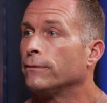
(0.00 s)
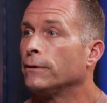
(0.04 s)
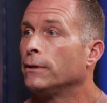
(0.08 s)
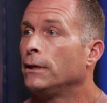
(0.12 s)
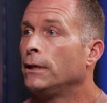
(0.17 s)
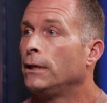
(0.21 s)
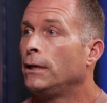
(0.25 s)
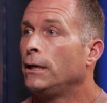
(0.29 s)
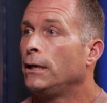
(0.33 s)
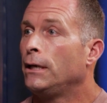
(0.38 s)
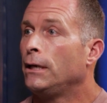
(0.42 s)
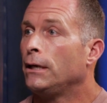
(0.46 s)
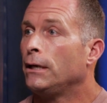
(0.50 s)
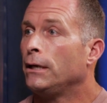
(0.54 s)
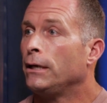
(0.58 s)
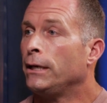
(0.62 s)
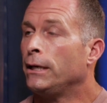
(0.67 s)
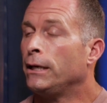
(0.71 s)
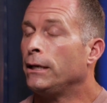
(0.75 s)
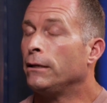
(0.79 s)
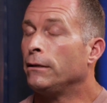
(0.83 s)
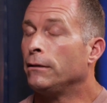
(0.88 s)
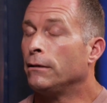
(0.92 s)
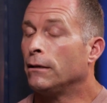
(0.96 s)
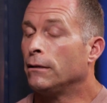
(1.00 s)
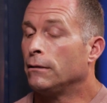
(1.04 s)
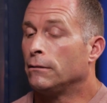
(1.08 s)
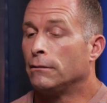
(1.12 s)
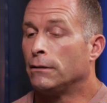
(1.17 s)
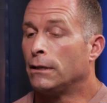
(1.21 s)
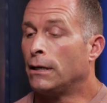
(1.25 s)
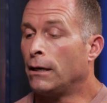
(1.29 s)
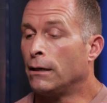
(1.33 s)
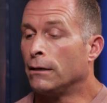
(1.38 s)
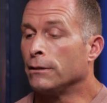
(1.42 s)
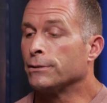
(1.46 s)
Okay. And
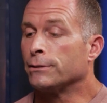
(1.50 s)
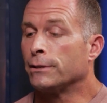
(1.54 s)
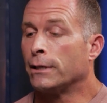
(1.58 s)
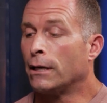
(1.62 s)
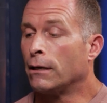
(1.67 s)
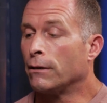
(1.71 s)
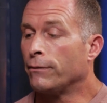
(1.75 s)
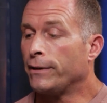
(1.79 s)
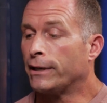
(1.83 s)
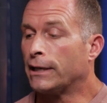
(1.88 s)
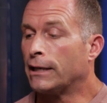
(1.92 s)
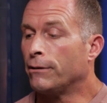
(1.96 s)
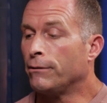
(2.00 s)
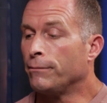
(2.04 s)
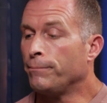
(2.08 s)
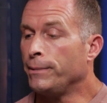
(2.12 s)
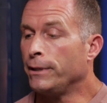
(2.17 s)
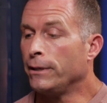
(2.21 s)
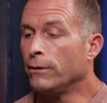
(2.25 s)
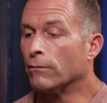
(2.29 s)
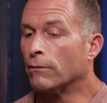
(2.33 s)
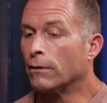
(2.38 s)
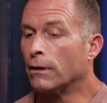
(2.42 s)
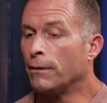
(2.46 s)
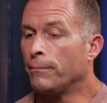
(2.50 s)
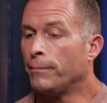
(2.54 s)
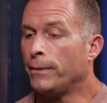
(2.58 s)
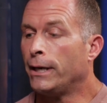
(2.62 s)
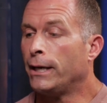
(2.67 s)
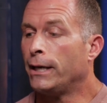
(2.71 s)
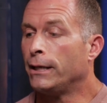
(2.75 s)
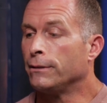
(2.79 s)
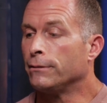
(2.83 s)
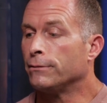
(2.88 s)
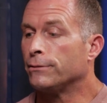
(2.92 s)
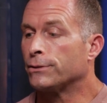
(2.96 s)
honestly, I don't think I would be where I'm
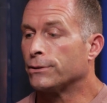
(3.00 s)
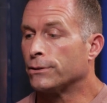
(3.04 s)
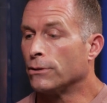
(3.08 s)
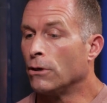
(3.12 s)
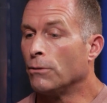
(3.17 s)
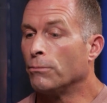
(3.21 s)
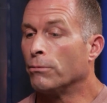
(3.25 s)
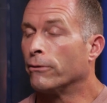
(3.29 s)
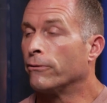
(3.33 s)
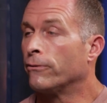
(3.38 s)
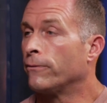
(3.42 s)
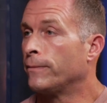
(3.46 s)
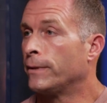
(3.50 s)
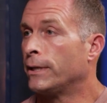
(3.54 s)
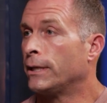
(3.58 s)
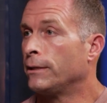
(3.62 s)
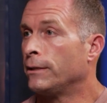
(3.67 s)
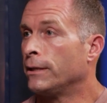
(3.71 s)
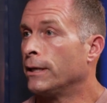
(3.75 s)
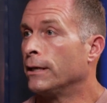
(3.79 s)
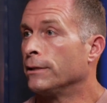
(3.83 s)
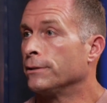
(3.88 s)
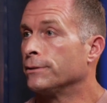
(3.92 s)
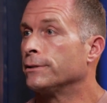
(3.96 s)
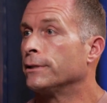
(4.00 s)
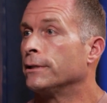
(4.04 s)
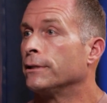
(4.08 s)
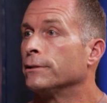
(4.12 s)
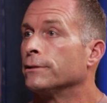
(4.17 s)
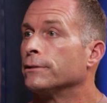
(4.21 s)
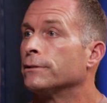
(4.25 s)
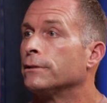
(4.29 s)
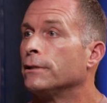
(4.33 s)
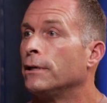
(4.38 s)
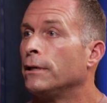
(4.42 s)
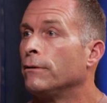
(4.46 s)
at sober from that
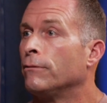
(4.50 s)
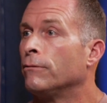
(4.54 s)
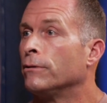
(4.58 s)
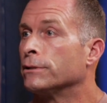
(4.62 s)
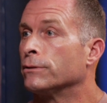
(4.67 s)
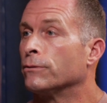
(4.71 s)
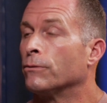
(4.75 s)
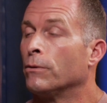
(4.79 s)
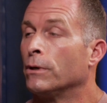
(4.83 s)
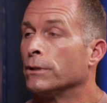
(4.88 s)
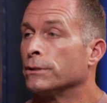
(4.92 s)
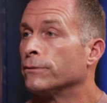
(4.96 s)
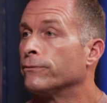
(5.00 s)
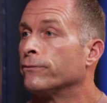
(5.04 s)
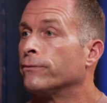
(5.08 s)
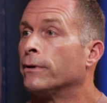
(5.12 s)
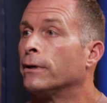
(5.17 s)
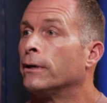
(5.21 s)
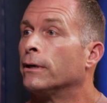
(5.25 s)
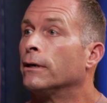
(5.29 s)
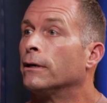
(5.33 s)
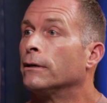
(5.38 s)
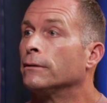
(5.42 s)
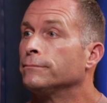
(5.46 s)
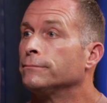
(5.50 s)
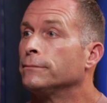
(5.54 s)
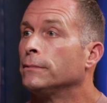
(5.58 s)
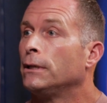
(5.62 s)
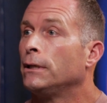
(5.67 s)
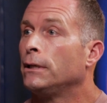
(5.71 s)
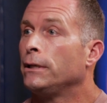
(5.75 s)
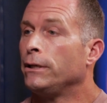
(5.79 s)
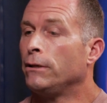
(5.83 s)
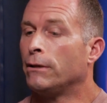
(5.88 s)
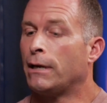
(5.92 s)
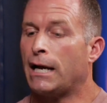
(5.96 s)
nonsense. It was it wasn't for her.
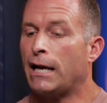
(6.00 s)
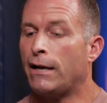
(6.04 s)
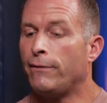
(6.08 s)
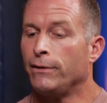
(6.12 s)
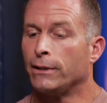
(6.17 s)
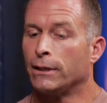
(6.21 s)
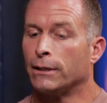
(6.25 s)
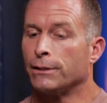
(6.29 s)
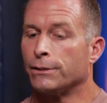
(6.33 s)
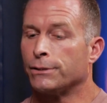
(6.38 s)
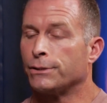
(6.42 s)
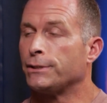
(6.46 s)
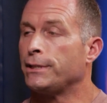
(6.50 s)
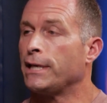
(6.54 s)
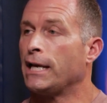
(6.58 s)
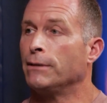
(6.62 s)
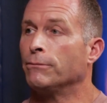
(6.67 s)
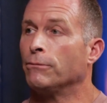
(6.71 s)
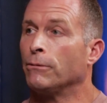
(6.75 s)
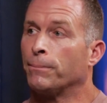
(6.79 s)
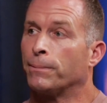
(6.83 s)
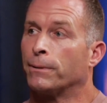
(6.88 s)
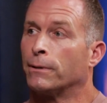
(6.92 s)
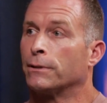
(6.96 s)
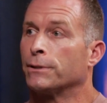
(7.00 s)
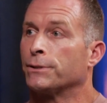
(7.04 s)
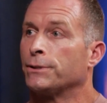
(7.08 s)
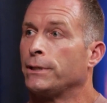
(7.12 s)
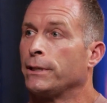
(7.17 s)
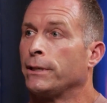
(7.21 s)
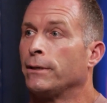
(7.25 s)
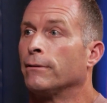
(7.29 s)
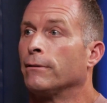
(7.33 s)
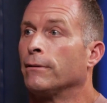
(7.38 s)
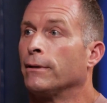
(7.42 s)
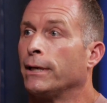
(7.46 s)
Okay, you know, having a stable person
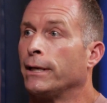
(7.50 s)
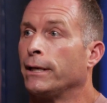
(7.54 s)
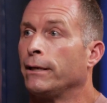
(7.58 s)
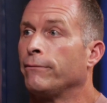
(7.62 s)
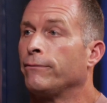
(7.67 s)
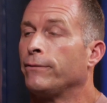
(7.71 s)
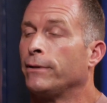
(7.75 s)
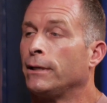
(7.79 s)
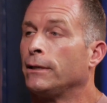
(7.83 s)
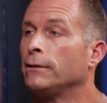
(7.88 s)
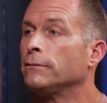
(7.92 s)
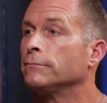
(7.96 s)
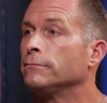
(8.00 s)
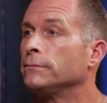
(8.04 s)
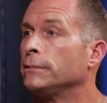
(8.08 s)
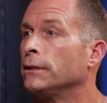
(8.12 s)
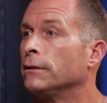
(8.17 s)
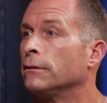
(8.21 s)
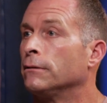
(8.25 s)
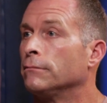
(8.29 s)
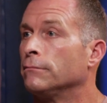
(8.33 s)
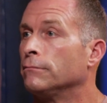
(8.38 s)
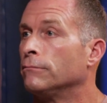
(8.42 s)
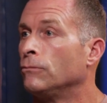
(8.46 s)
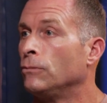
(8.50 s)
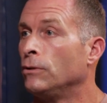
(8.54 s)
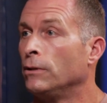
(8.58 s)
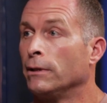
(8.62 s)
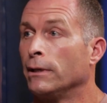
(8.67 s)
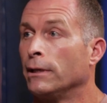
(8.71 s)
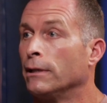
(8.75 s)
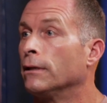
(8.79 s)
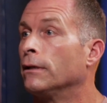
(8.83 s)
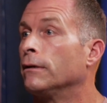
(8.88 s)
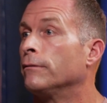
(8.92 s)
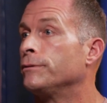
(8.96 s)
in your yep. life that you know
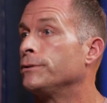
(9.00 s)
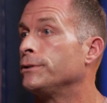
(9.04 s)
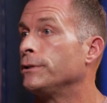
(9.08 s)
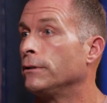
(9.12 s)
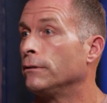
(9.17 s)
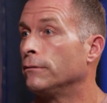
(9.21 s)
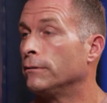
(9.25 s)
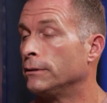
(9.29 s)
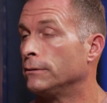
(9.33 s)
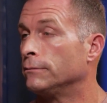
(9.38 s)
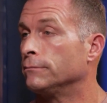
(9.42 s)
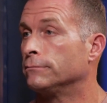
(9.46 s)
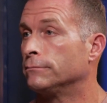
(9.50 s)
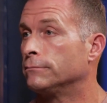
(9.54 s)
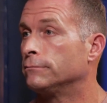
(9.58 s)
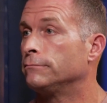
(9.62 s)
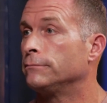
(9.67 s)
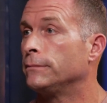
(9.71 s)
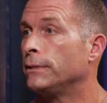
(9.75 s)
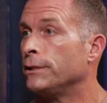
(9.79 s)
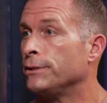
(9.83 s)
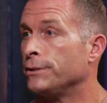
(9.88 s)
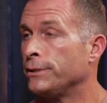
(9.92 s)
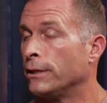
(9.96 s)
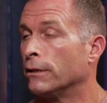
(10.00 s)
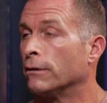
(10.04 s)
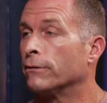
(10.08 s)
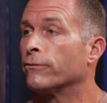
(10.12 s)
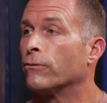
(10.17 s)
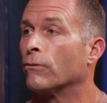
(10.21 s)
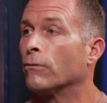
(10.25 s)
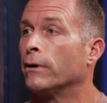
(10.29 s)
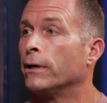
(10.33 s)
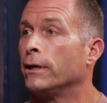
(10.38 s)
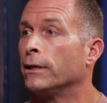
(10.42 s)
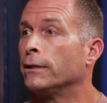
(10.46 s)
really loves you and mm-hmm. is there
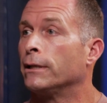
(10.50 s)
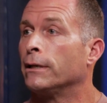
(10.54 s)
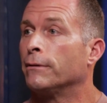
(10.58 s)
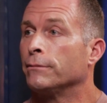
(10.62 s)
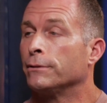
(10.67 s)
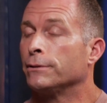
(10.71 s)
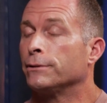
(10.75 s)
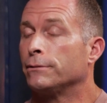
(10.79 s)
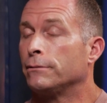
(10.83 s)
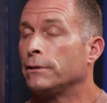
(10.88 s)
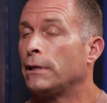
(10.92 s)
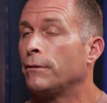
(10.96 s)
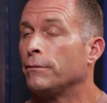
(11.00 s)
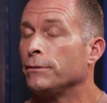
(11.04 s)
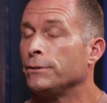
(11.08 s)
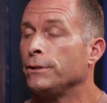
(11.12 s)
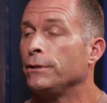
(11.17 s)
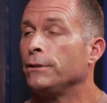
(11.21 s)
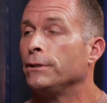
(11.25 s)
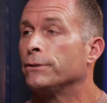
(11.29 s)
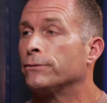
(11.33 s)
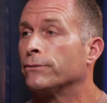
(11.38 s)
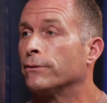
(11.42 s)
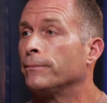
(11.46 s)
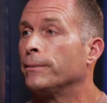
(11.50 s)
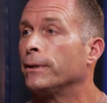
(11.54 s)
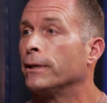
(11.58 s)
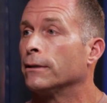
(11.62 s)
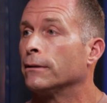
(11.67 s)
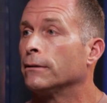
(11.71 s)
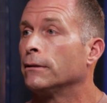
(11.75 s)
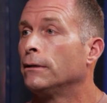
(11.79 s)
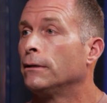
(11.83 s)
for you that mm-hmm. was that was huge for me.